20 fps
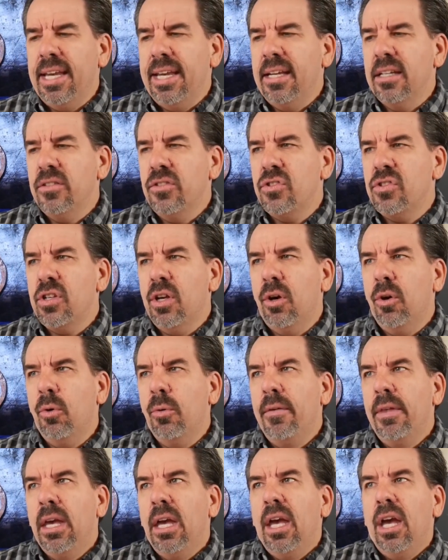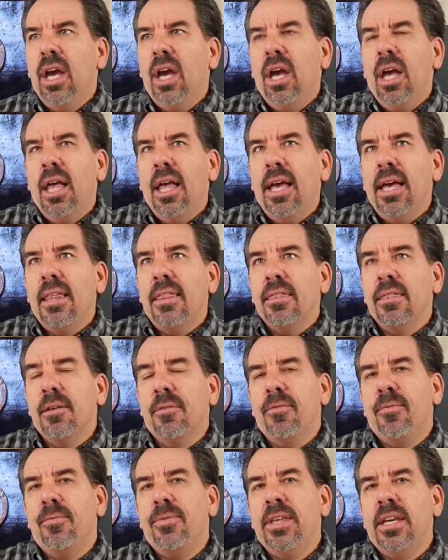And so
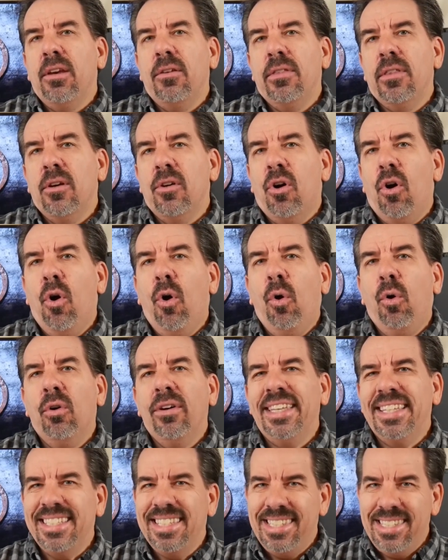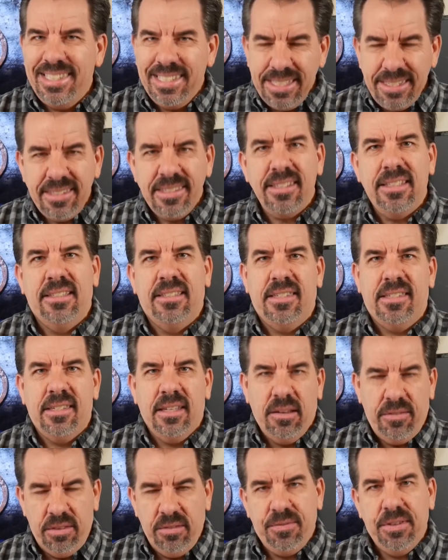the, the, the whole existence
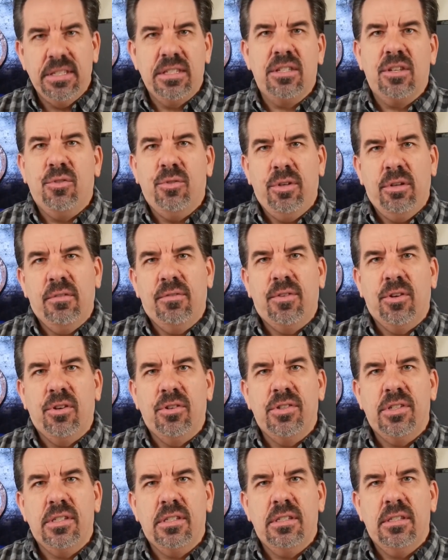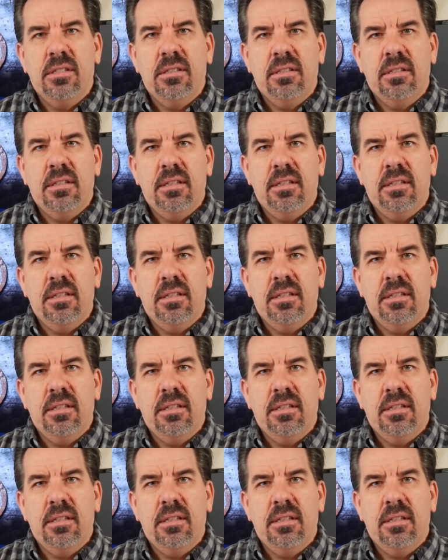of the physical universe